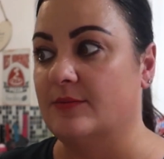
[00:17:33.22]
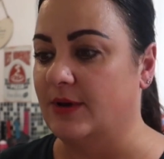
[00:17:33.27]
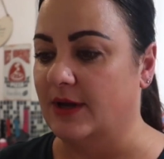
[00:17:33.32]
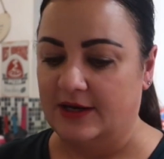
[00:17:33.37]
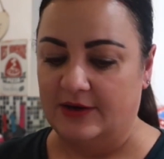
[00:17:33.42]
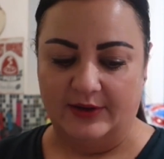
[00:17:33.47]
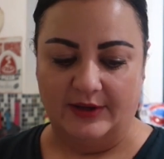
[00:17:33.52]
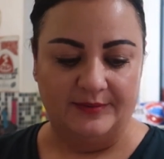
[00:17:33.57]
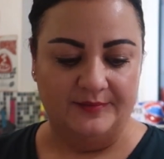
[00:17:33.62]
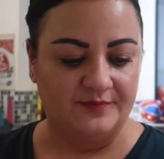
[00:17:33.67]

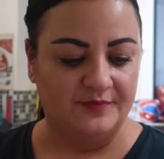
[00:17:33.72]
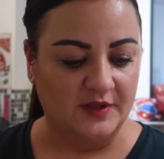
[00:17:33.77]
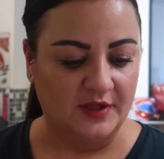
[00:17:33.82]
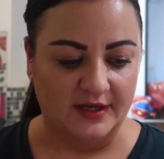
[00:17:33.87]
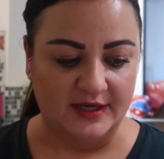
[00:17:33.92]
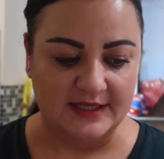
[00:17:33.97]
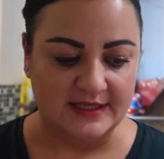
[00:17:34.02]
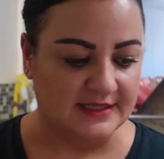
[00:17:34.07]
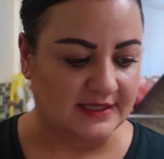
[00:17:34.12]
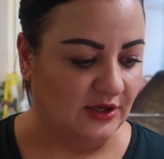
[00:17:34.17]
But anyway,
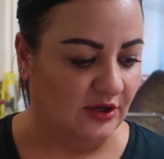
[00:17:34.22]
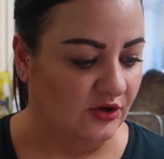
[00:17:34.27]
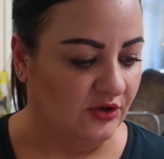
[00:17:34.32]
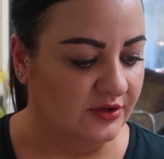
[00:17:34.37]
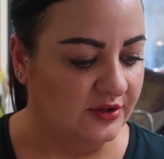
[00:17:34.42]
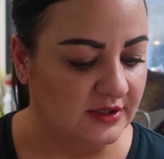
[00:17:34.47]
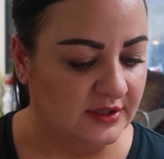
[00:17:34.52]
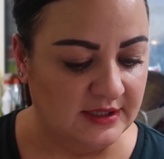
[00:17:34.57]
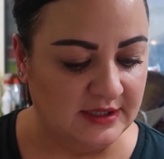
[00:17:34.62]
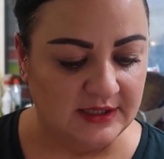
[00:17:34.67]
I need to get
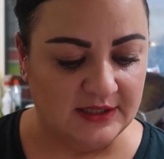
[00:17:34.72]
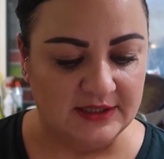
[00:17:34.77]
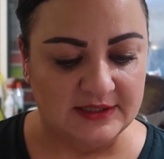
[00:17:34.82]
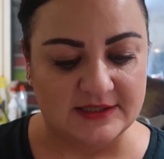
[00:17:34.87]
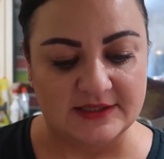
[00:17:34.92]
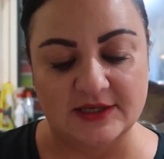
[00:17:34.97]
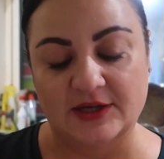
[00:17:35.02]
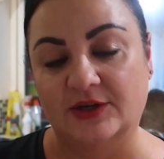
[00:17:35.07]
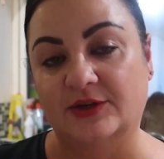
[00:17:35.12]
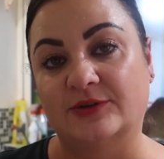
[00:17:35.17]
on.
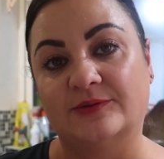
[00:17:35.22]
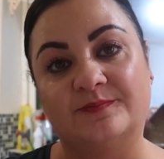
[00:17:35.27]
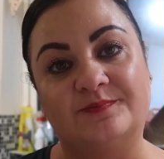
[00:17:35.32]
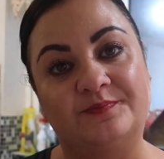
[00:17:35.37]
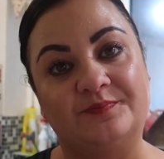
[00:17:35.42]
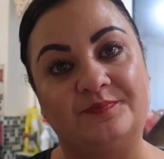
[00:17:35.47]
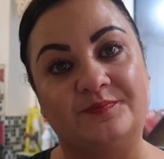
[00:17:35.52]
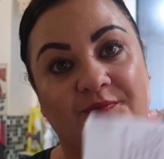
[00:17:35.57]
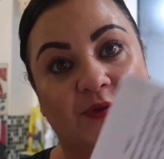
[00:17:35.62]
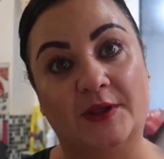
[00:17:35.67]
So
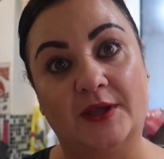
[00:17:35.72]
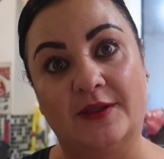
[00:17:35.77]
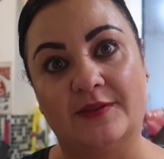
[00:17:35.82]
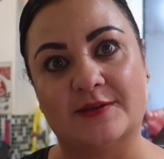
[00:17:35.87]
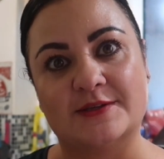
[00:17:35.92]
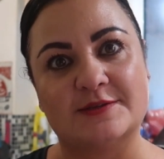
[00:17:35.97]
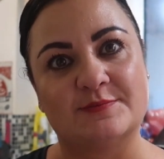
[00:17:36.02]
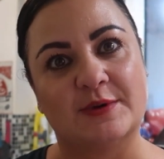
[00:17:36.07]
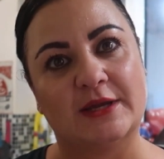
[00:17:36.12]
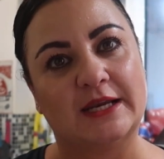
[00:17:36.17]
yeah,
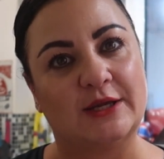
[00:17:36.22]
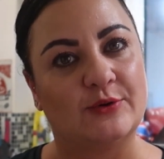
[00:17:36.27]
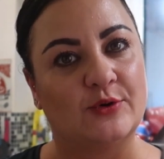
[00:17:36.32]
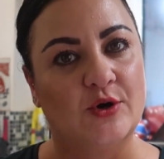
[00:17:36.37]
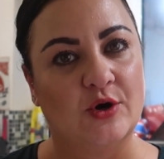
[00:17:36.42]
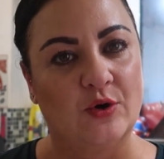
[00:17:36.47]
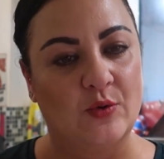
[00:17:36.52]
this is my little